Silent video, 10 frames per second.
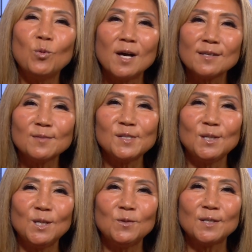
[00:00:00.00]
Welcome to
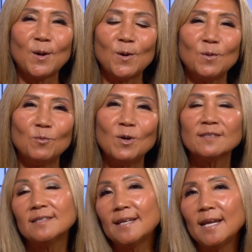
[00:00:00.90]
Hue at Home. Well,
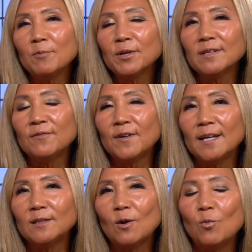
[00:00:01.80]
today we're going to
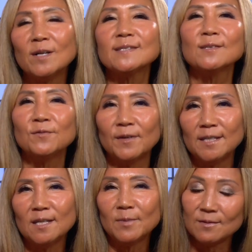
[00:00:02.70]
find out what's so
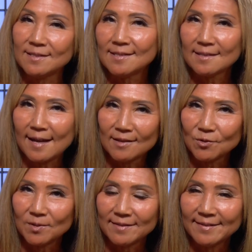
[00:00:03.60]
funny about
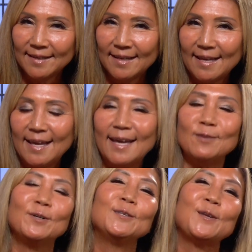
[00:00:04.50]
Saskatchewan. And
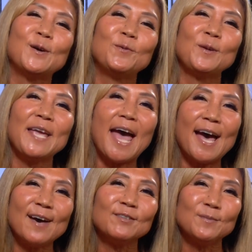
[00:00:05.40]
well, no, we
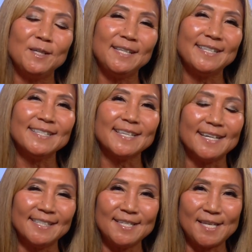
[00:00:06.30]
have comedian
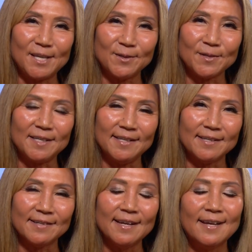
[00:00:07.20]
Kelly Taylor
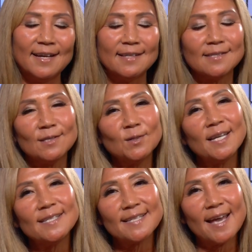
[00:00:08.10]
here. It's so
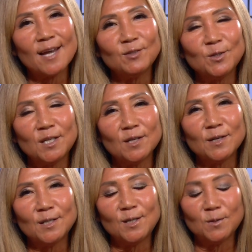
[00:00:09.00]
nice to have you here
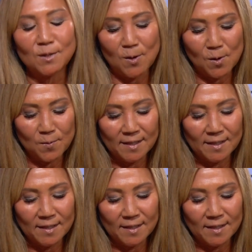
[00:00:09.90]
on Hue at Home.